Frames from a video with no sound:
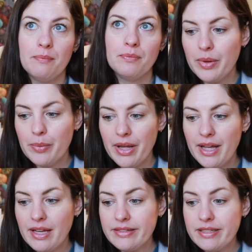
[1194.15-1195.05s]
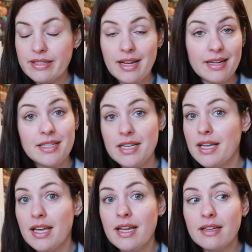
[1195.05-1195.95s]
We went
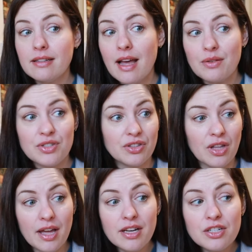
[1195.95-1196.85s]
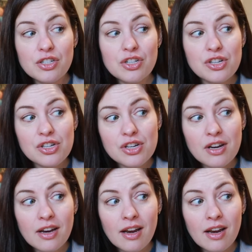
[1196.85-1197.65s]
antiquing, out to lunch,